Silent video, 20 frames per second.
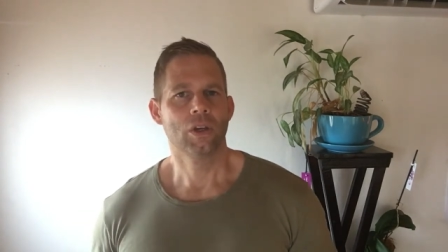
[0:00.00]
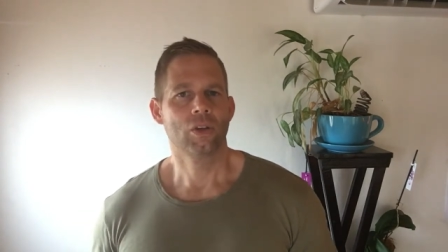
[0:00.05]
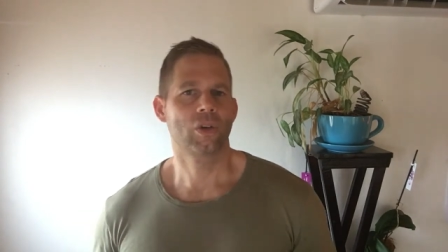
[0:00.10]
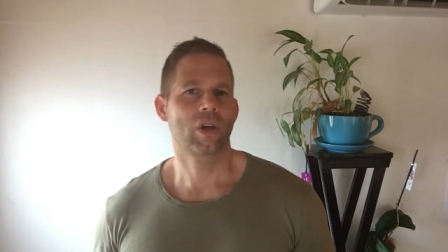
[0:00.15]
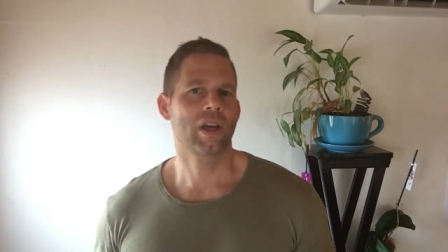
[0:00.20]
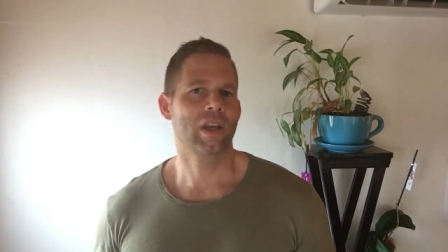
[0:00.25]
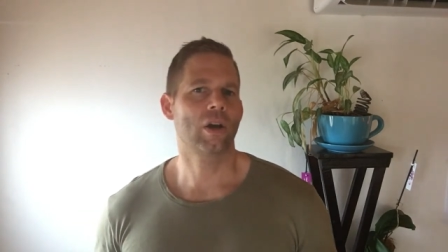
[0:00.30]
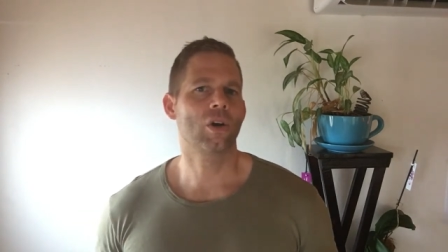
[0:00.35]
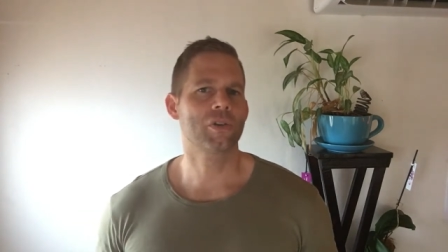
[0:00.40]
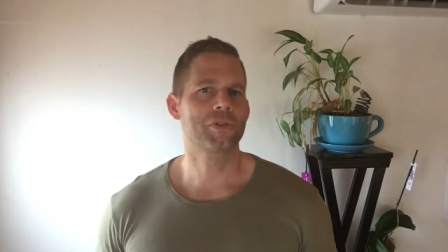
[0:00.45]
You
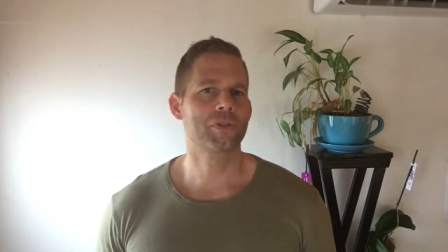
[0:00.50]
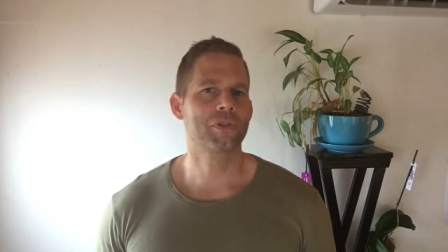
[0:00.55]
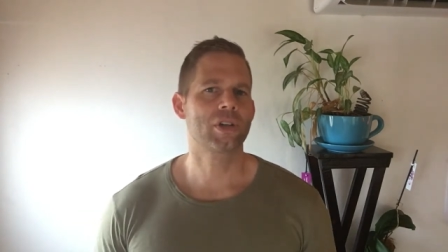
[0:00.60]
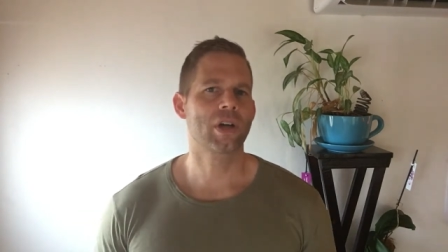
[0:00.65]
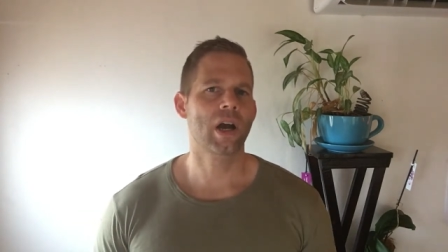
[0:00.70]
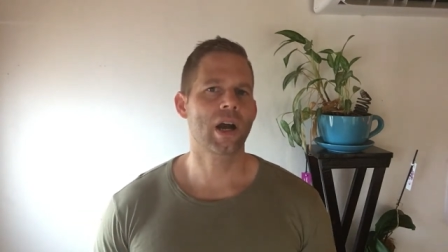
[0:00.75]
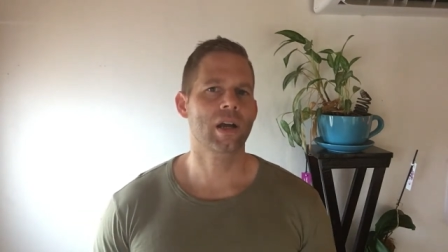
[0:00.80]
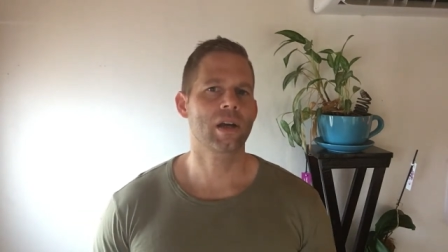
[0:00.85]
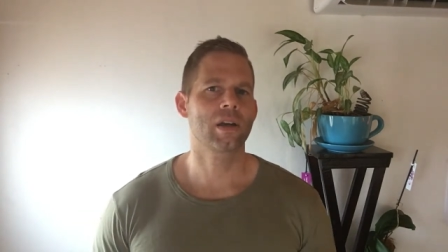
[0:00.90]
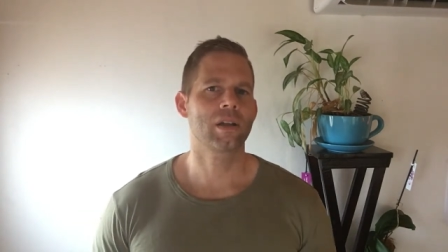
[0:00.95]
can also
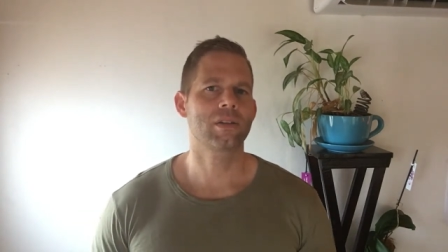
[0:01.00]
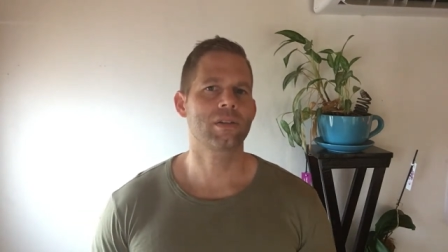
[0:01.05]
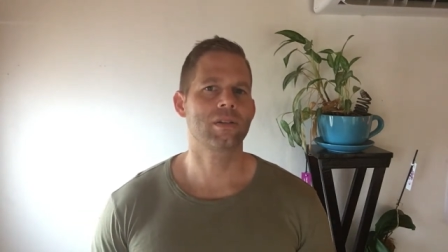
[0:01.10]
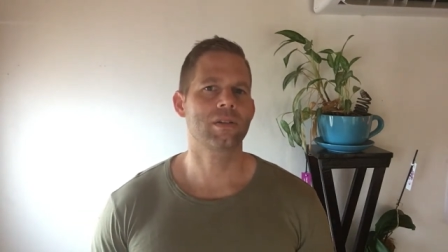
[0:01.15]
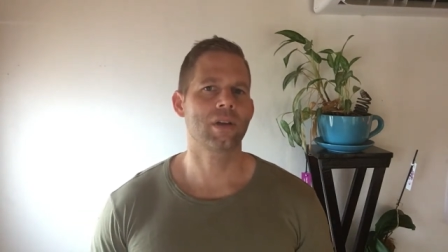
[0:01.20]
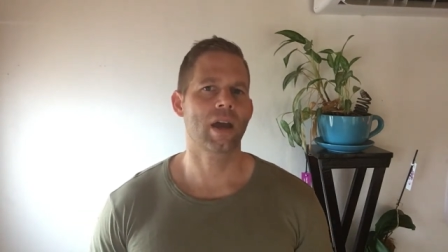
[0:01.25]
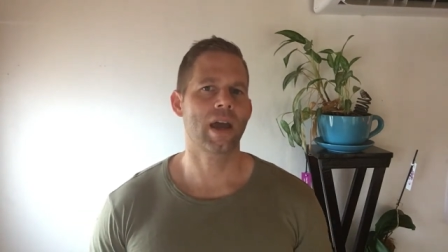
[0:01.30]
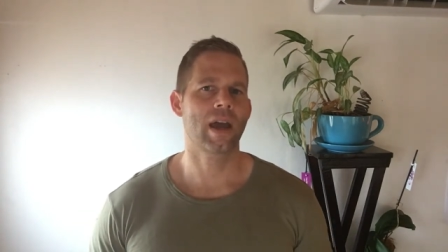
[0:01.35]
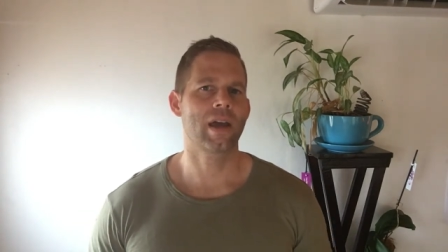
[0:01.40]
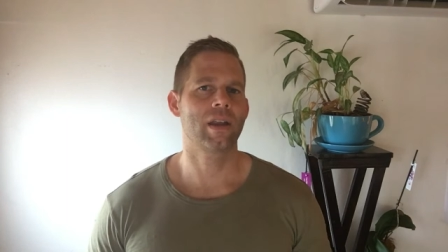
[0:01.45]

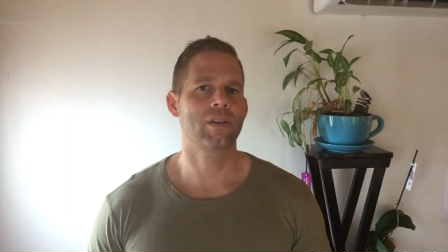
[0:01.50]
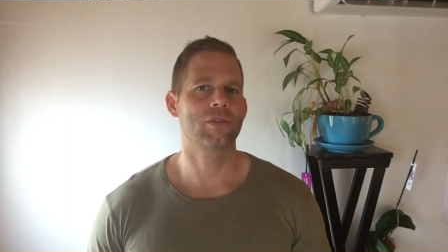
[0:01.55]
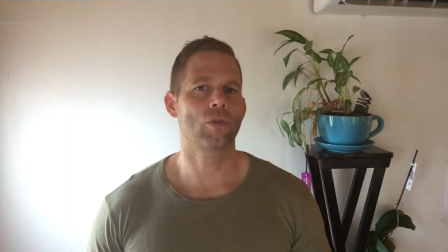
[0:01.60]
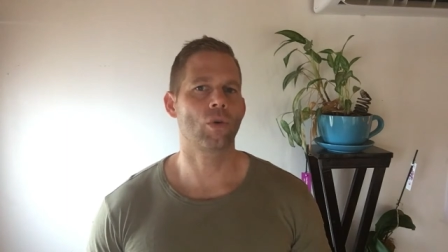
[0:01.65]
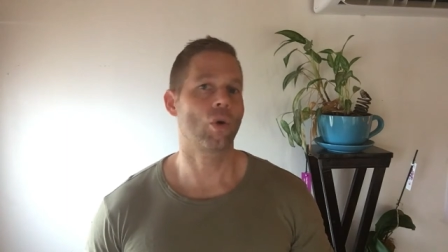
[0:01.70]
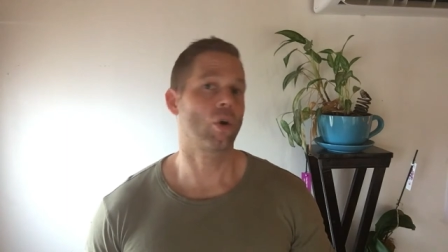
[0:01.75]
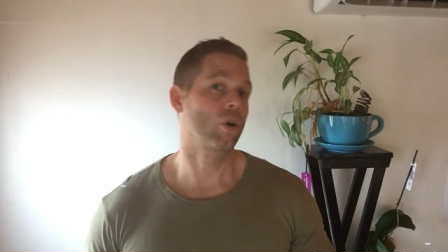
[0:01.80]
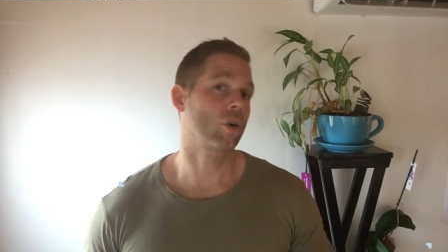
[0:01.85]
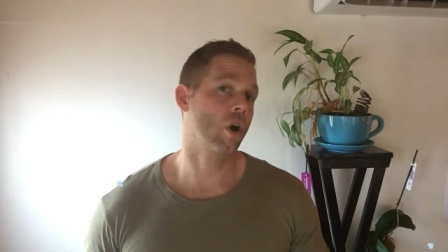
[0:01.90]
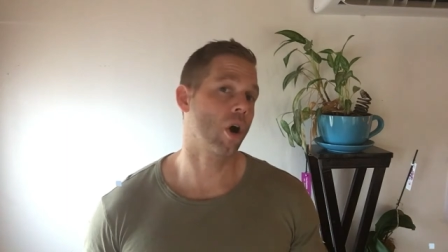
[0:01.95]
target and
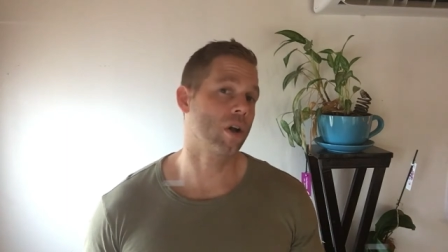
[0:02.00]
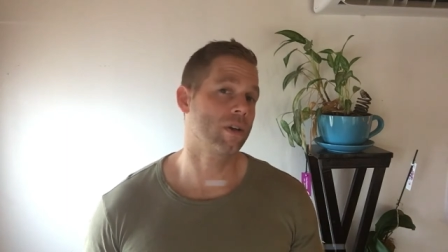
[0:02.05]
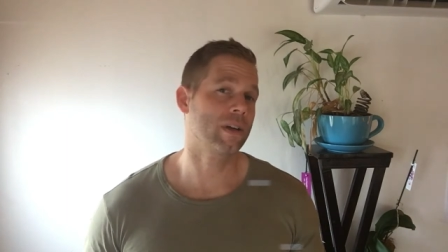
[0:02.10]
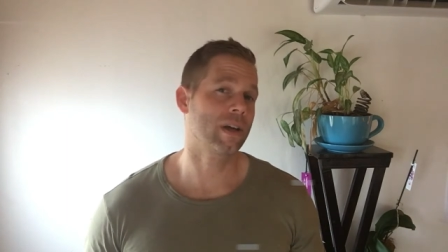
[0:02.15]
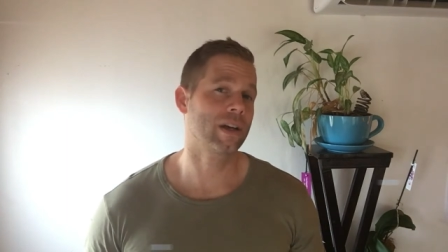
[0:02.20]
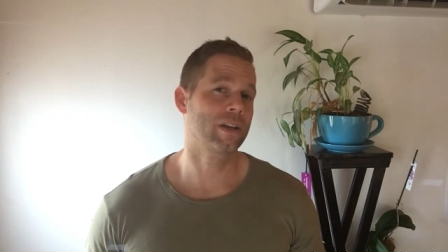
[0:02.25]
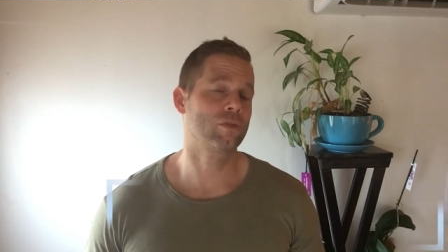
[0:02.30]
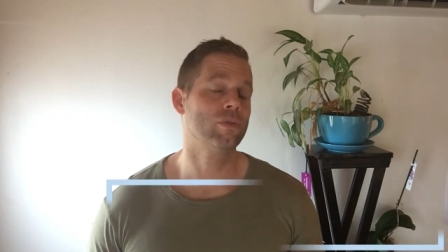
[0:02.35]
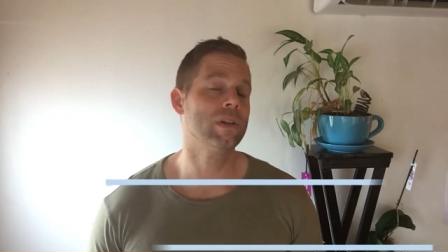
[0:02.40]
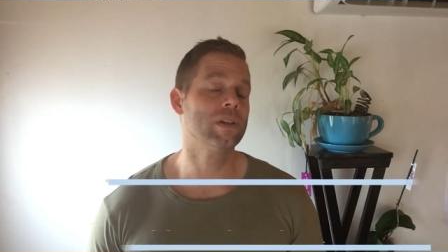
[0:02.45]
or
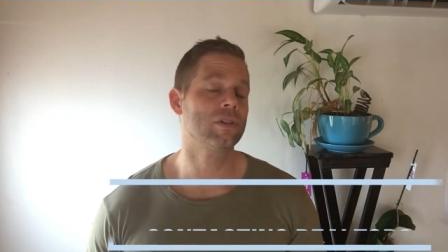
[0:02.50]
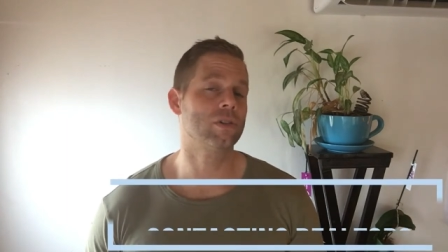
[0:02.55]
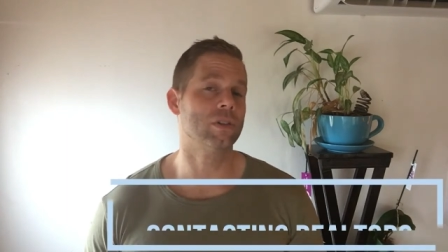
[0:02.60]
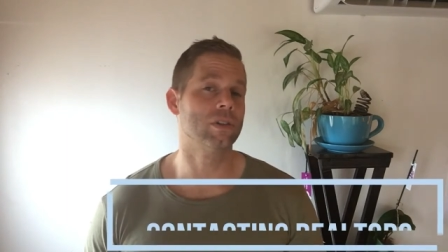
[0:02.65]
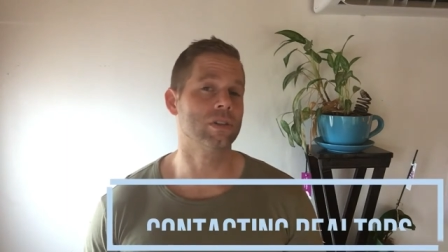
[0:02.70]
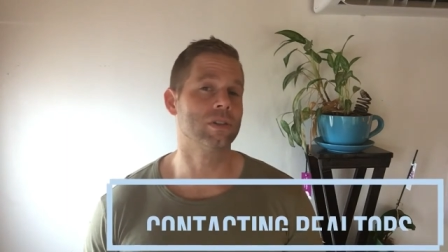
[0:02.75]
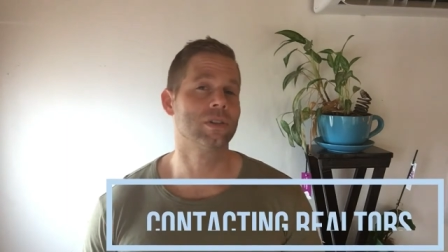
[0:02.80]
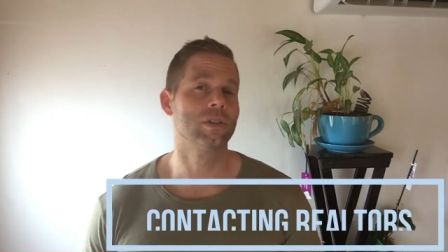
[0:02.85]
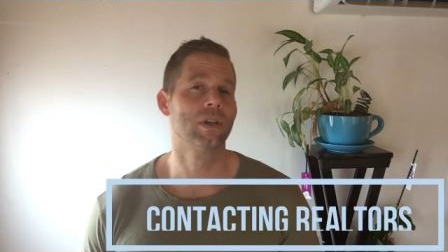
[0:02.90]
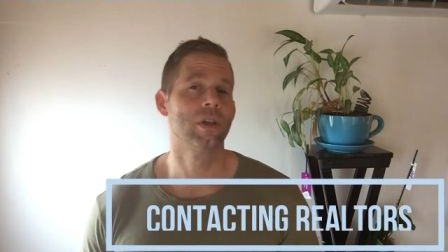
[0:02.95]
contact
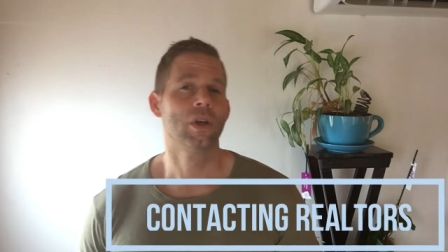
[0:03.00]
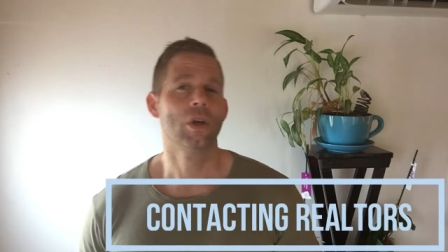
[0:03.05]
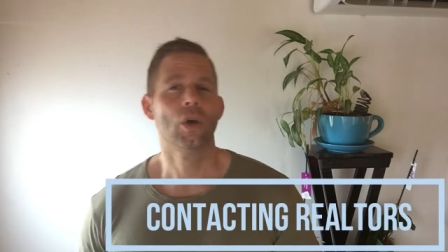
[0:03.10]
realtors.